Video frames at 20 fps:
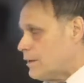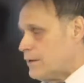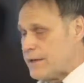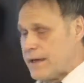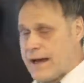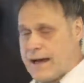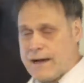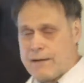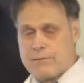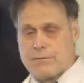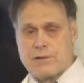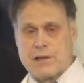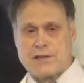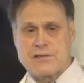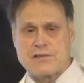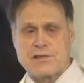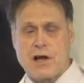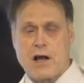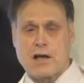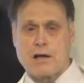Now,
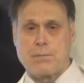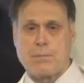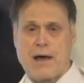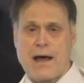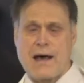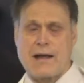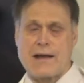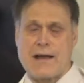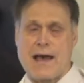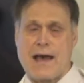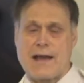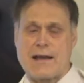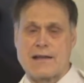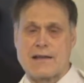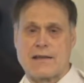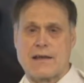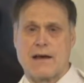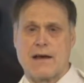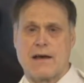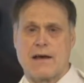let's talk about how
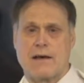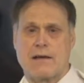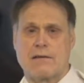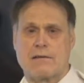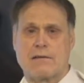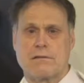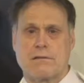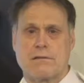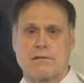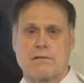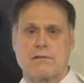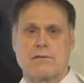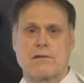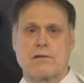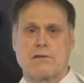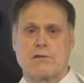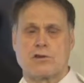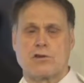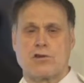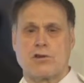to
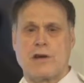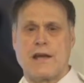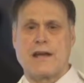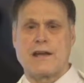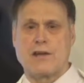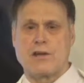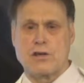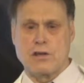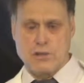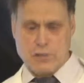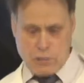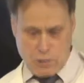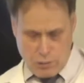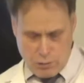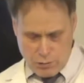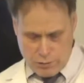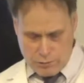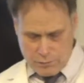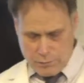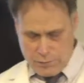create a good
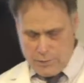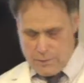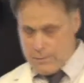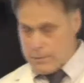core.